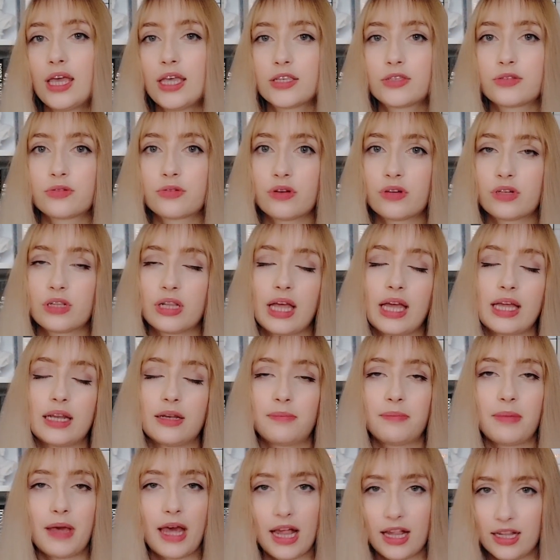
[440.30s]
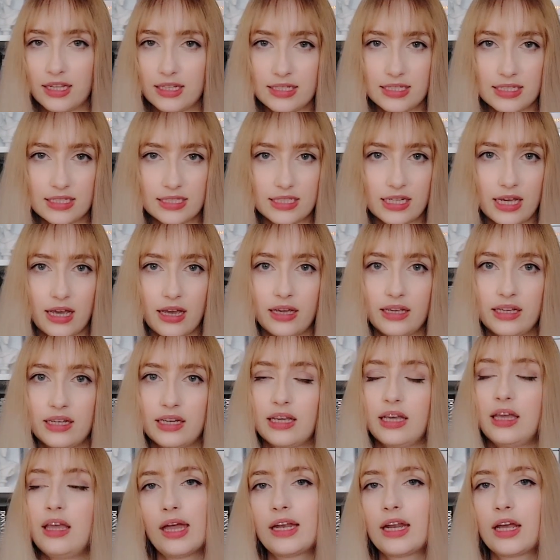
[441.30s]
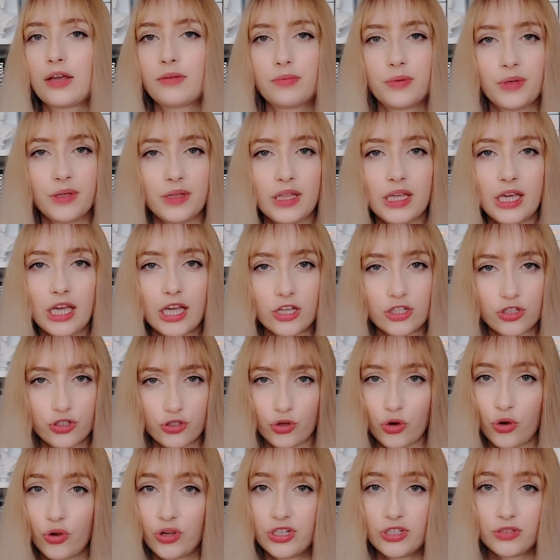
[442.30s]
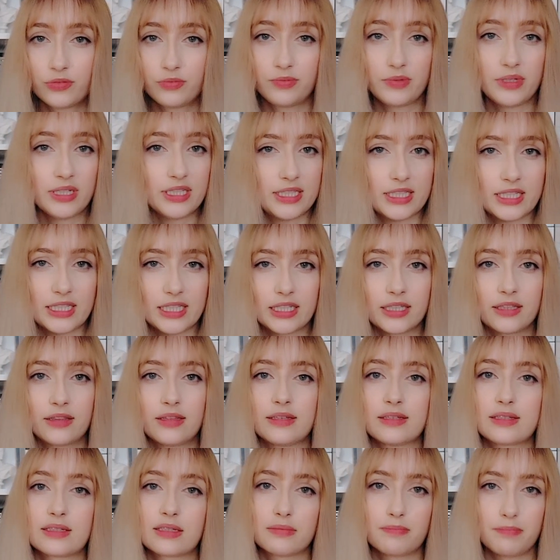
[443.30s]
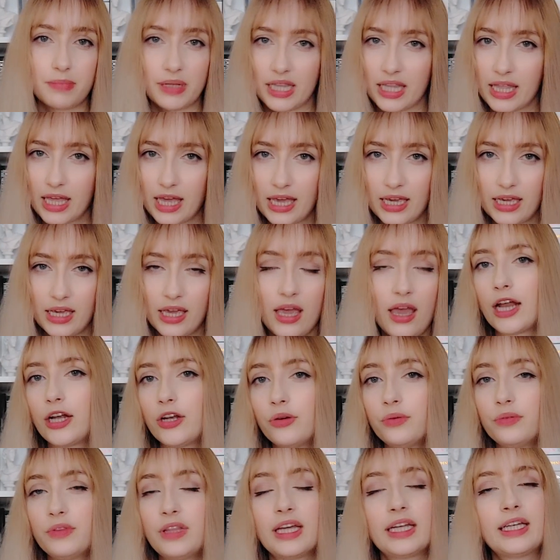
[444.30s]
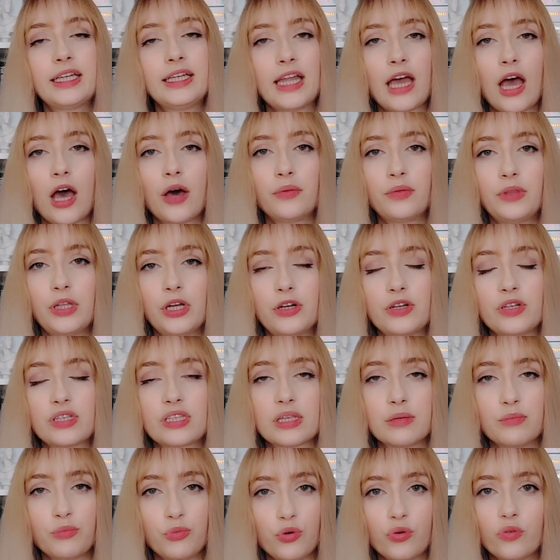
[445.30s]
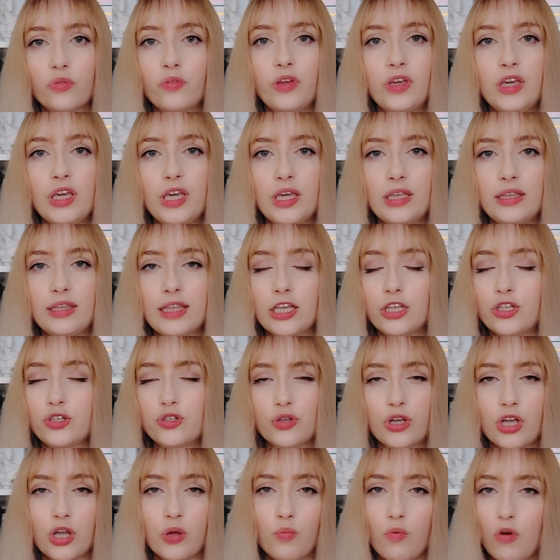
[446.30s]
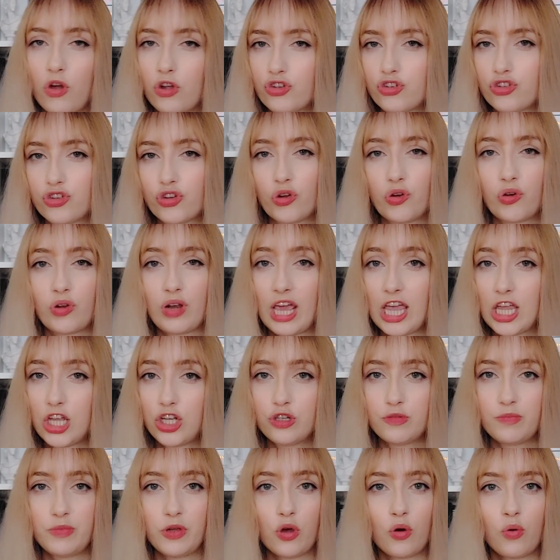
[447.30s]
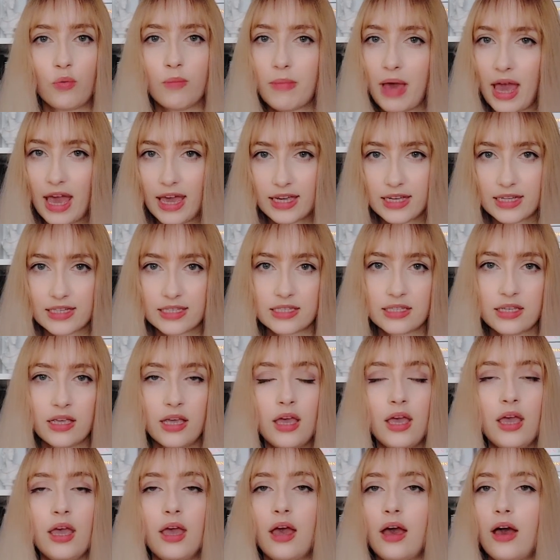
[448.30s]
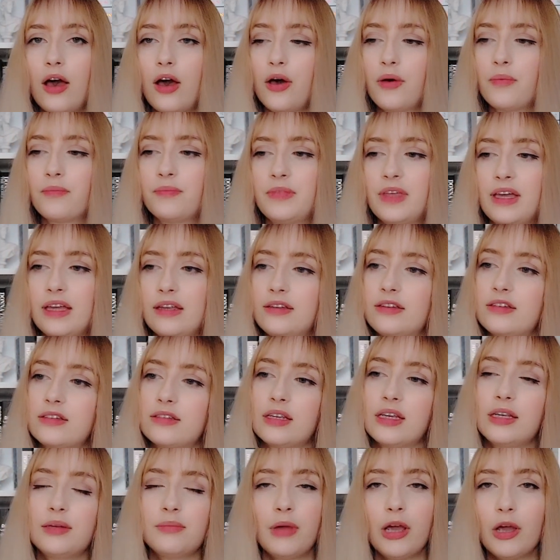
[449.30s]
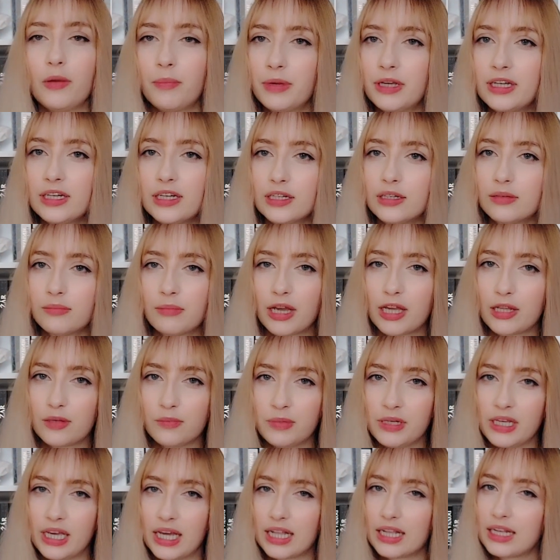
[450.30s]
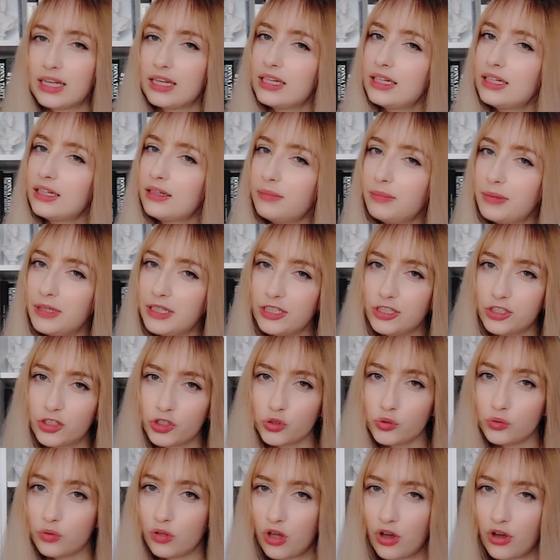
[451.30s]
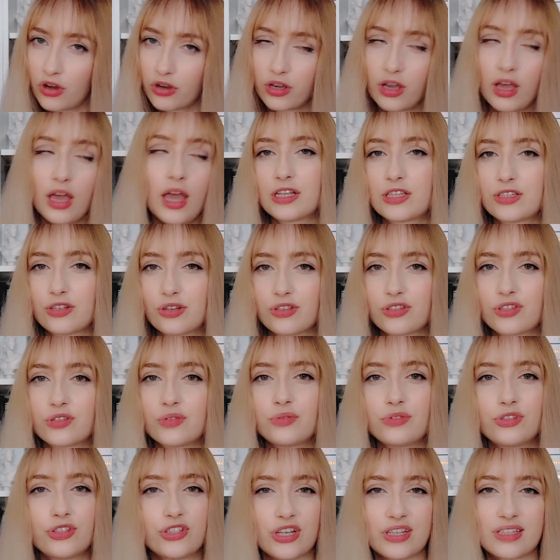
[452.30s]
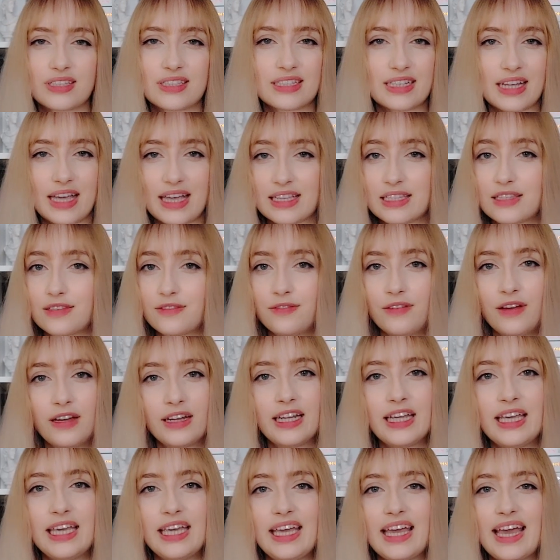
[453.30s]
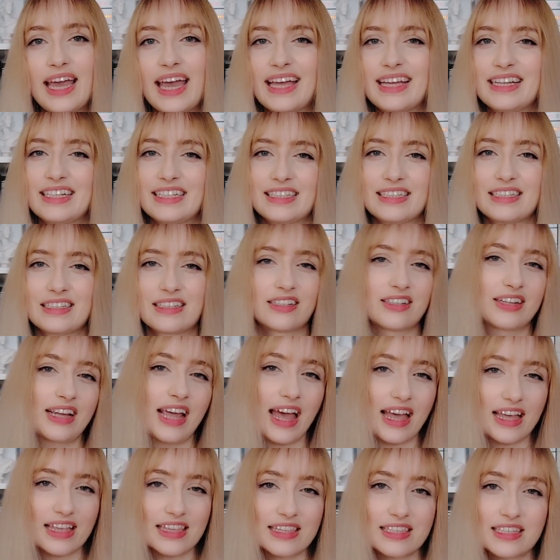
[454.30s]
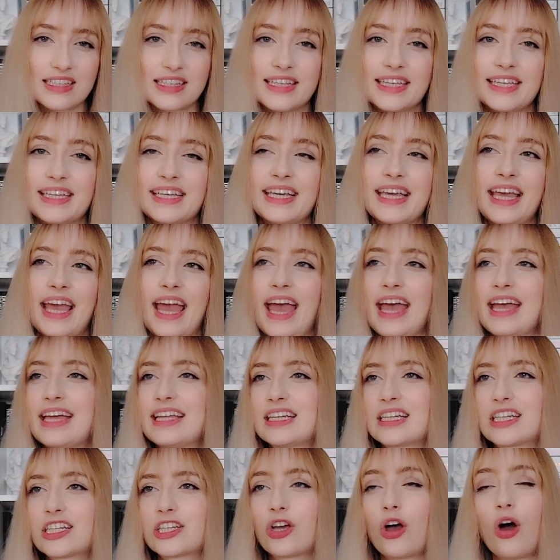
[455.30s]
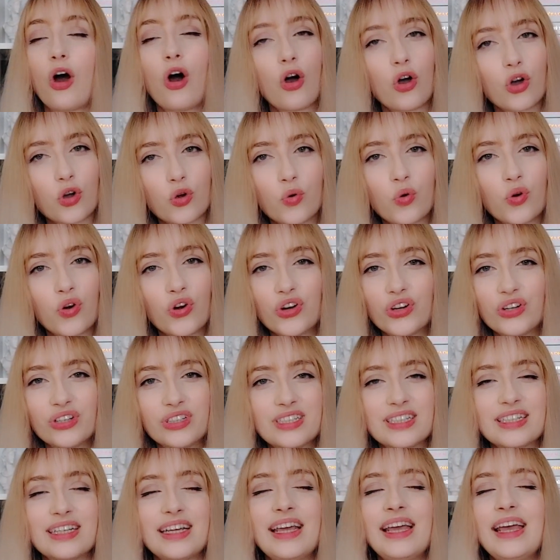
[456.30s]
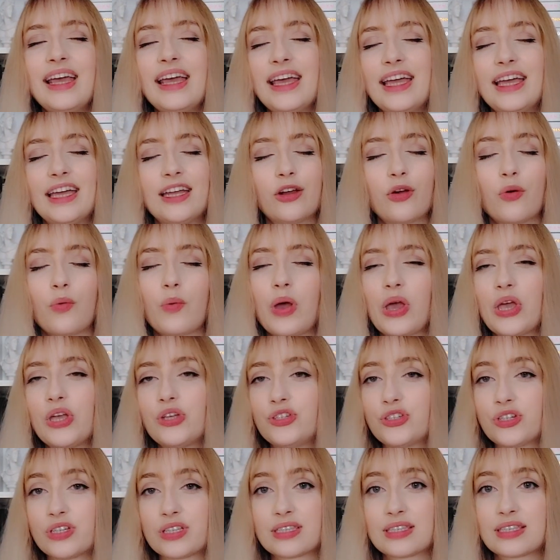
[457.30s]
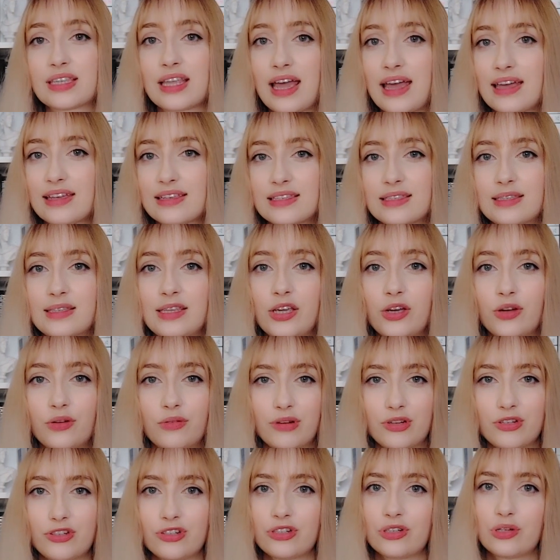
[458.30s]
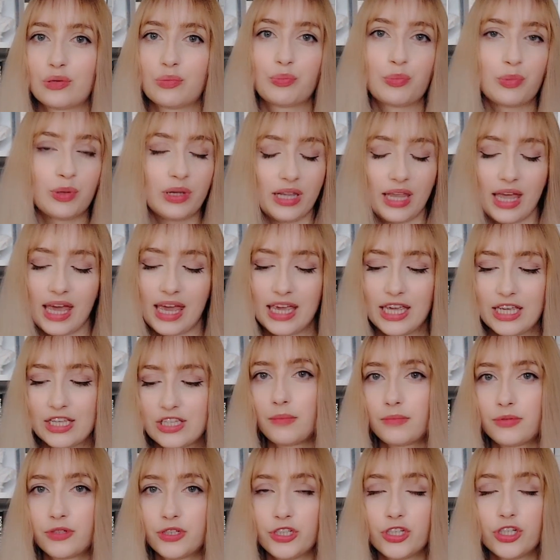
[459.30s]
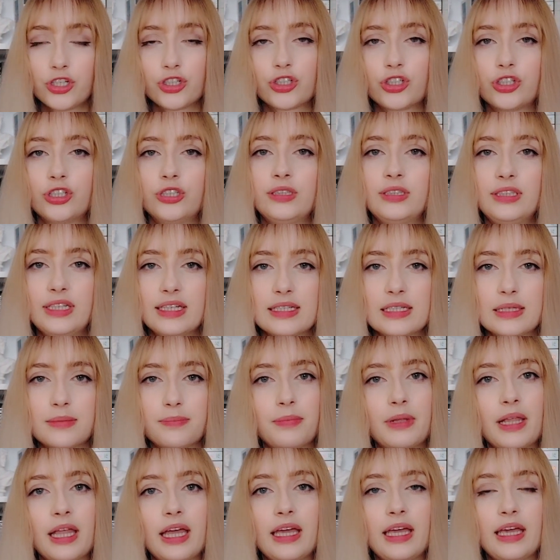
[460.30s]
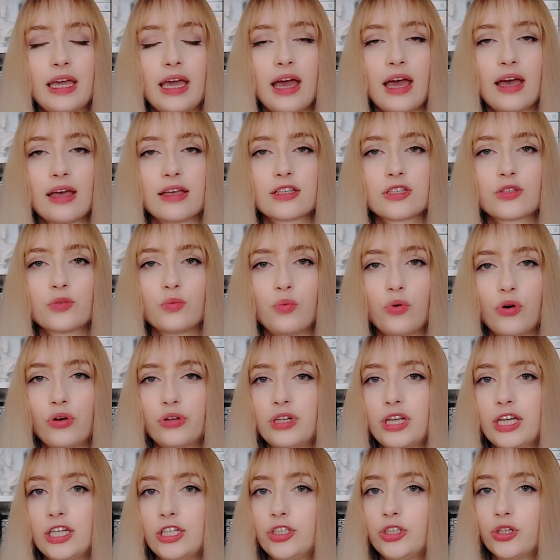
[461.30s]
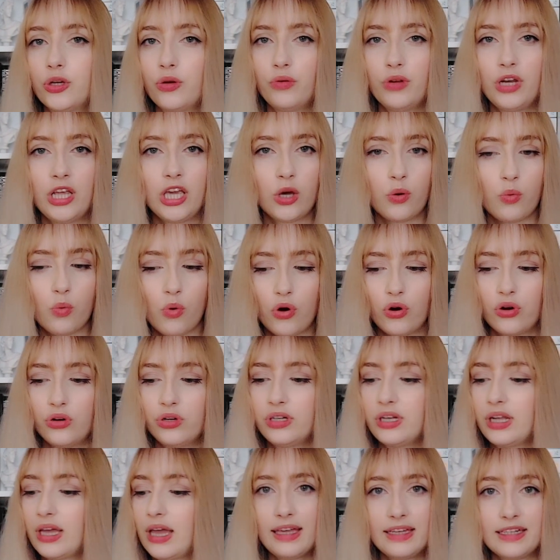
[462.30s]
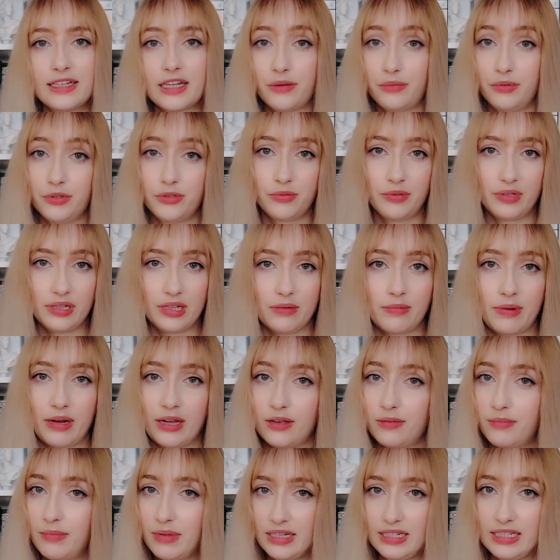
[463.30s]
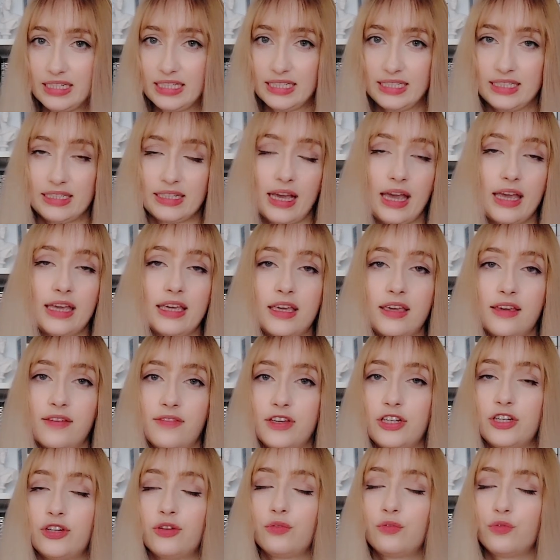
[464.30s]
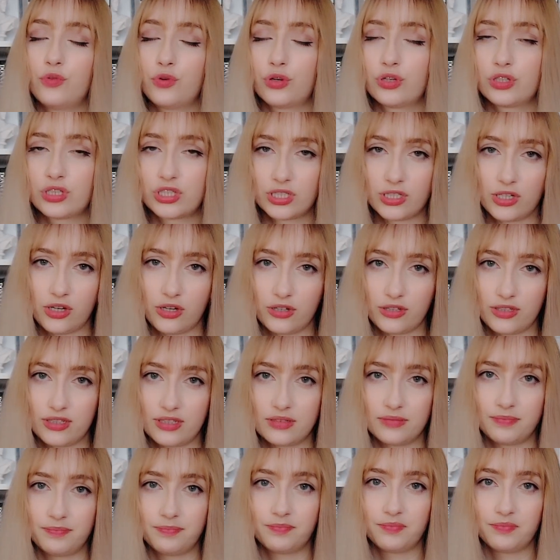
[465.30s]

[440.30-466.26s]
Israel and Palestine. And I really enjoyed reading this play. I know that now there is a movie that you can watch on HBO Max that in my opinion might be a little bit too long, but it's also just as funny and sarcastic and awkward in a way just as the original play. I'm pretty sure this play has won a Tony Award and I would really recommend it. I give it 4 stars.